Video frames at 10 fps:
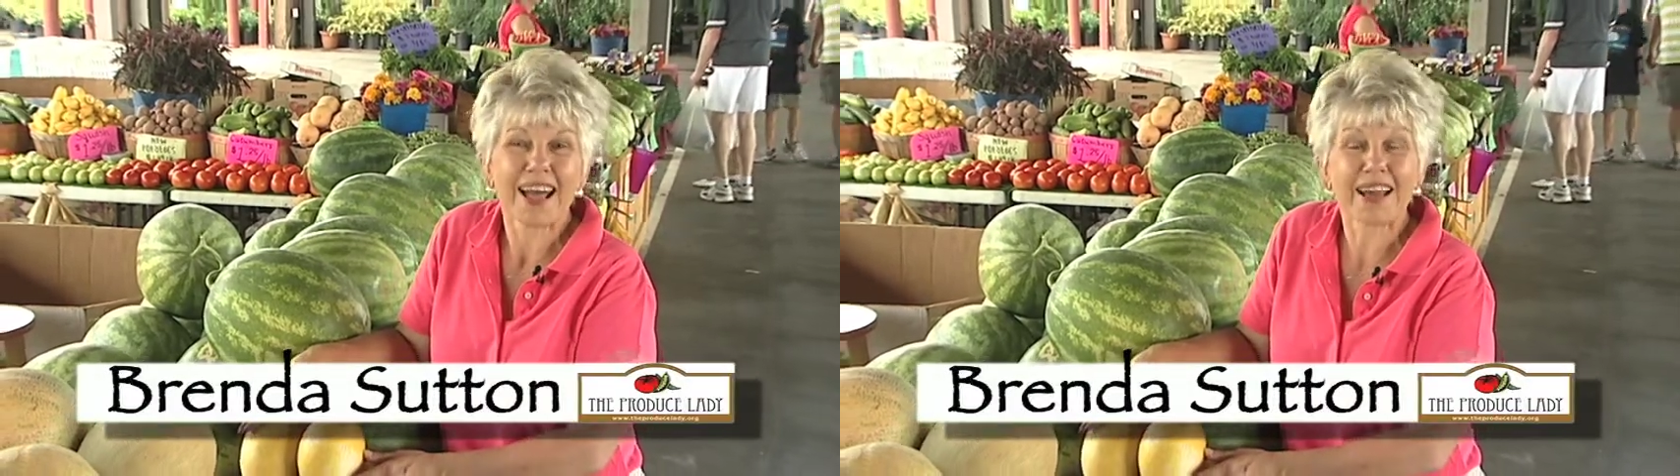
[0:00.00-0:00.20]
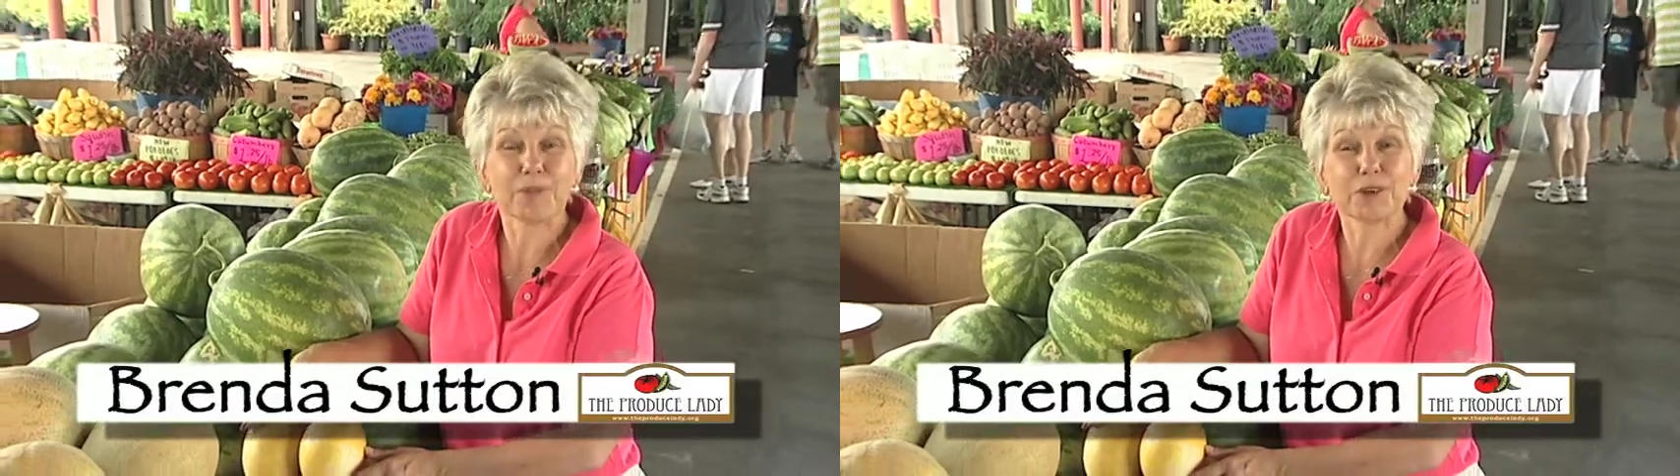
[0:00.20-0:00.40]

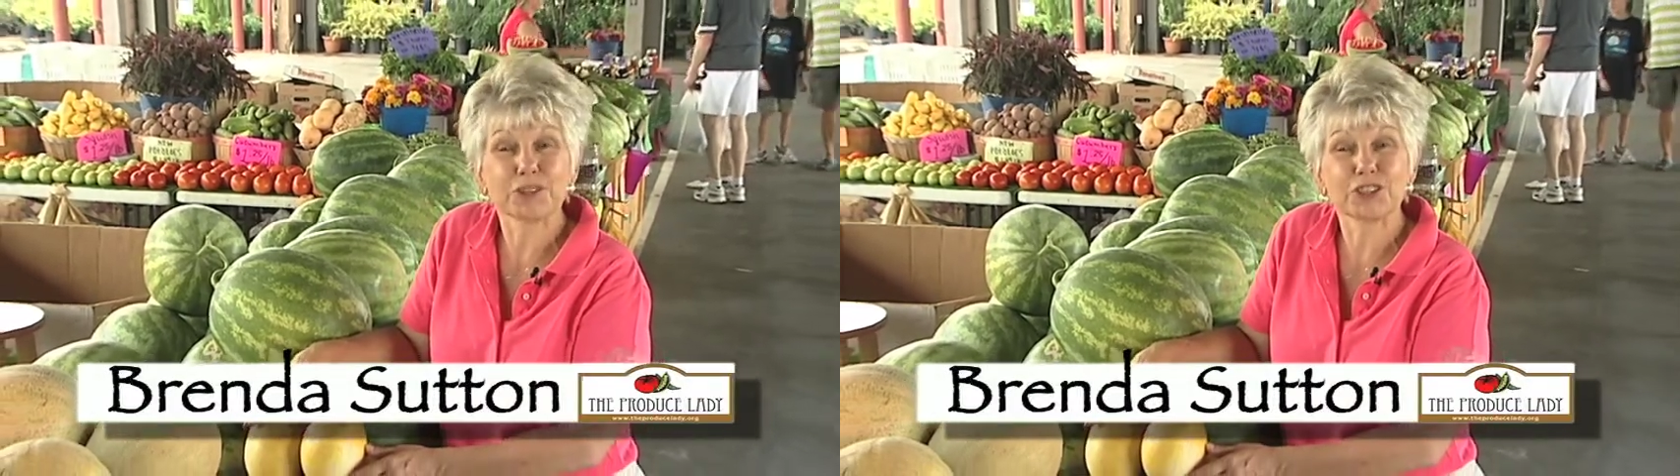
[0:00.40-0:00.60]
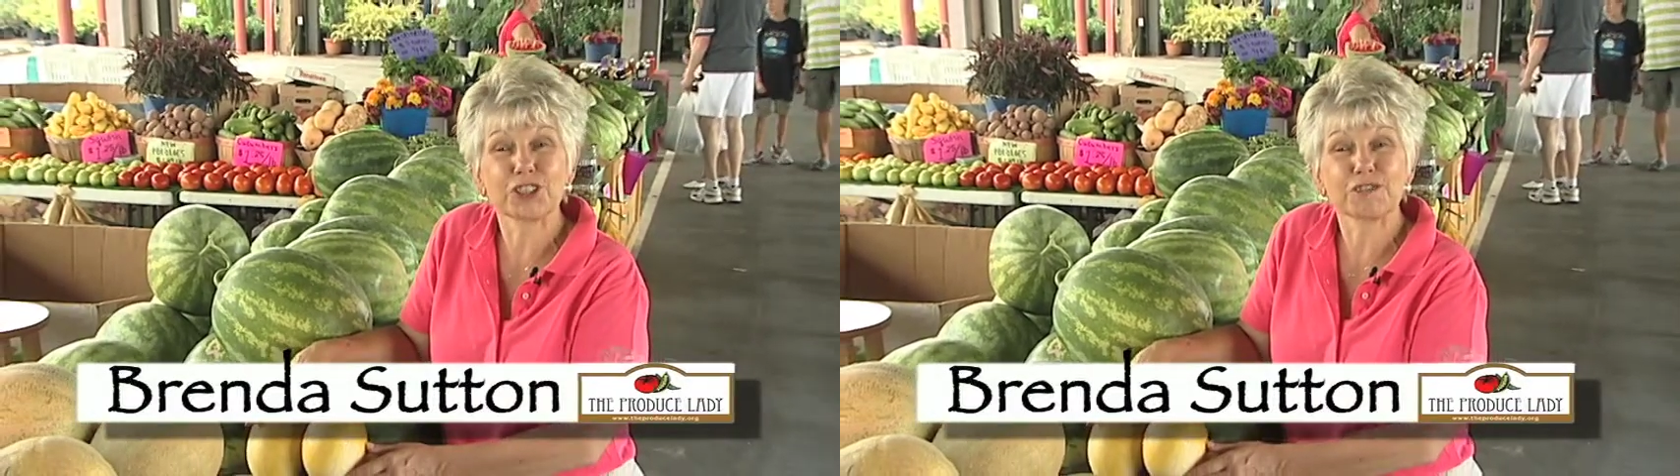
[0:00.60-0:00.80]
and I want
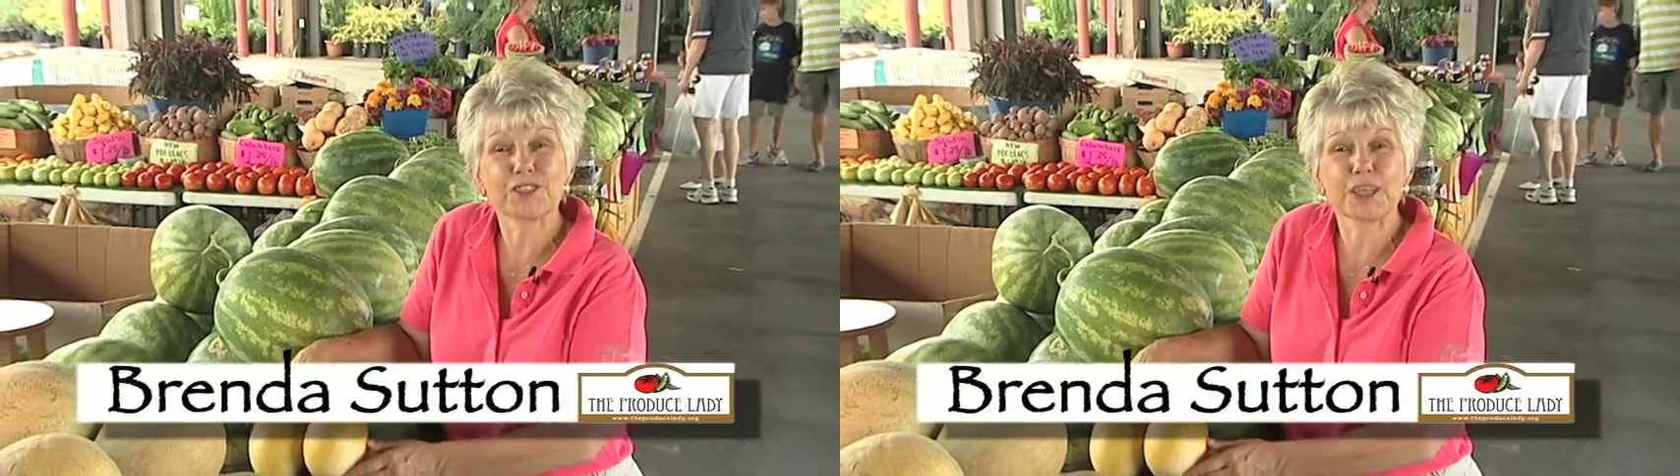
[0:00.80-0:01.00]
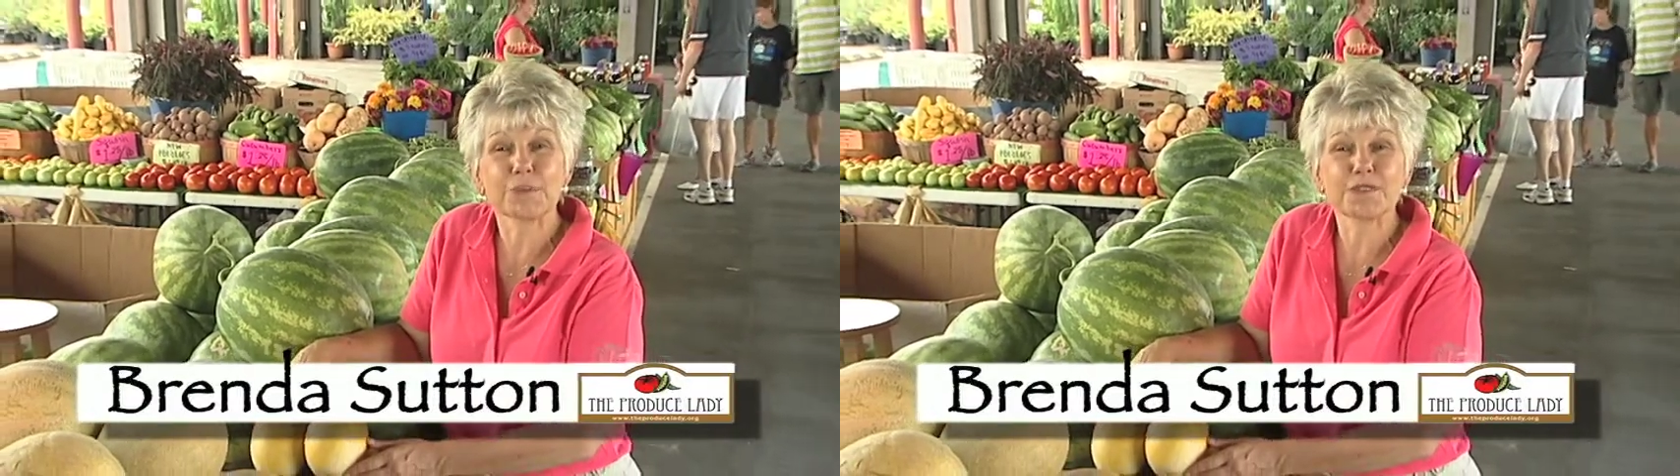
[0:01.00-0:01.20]
to share
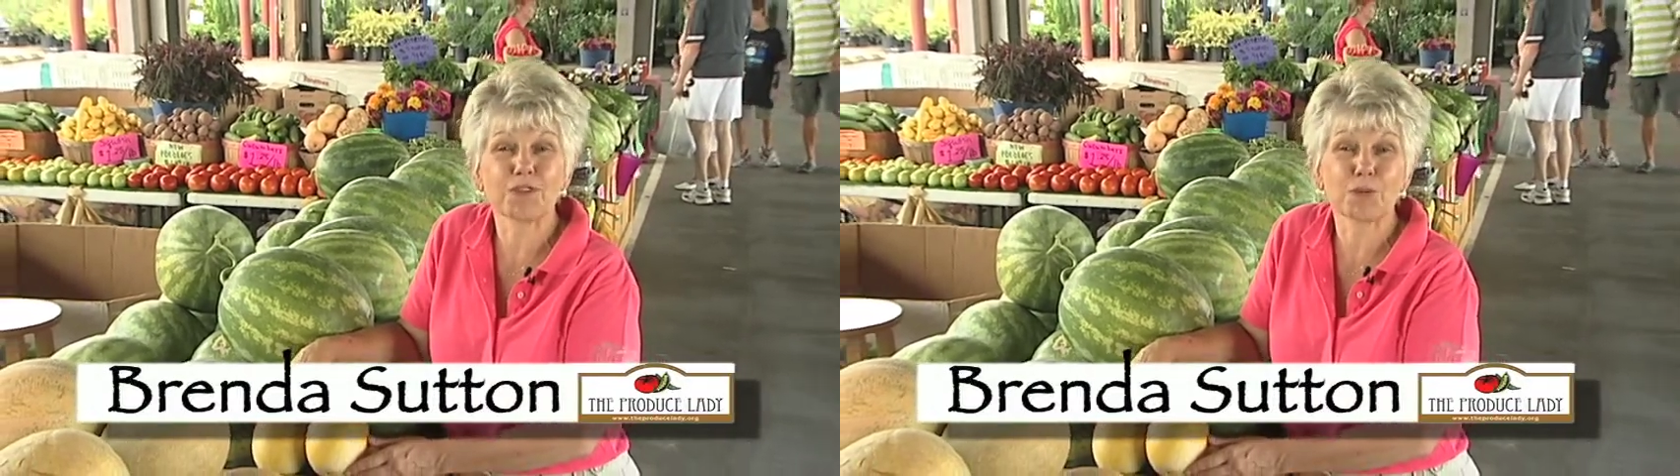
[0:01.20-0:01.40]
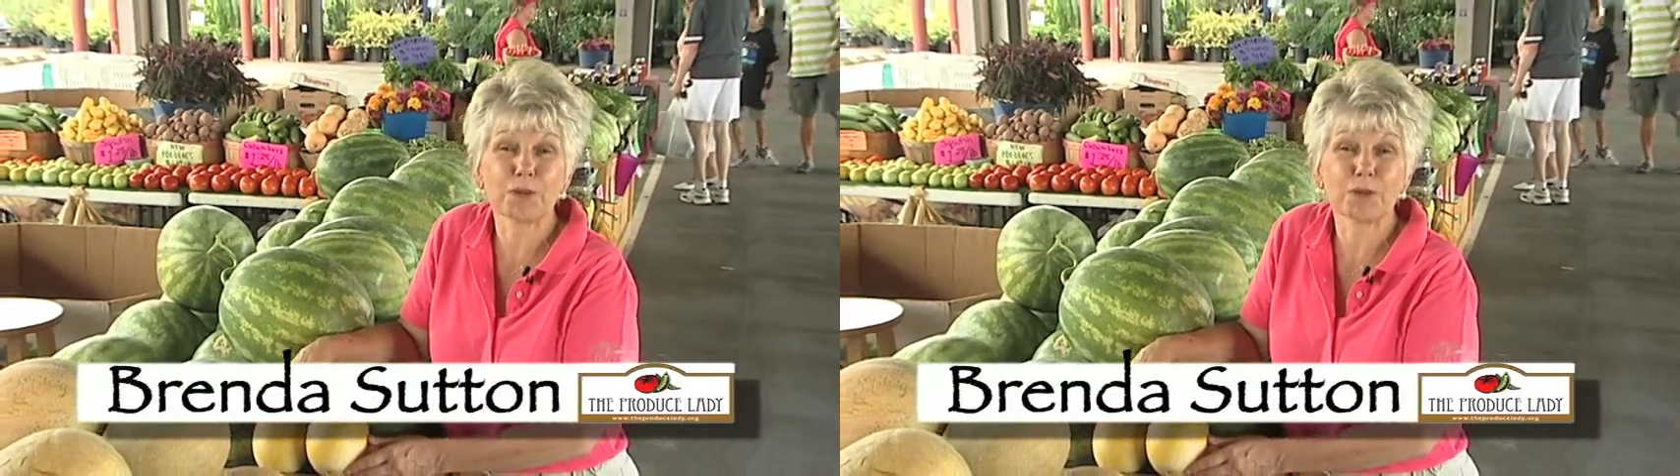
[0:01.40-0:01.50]
tips for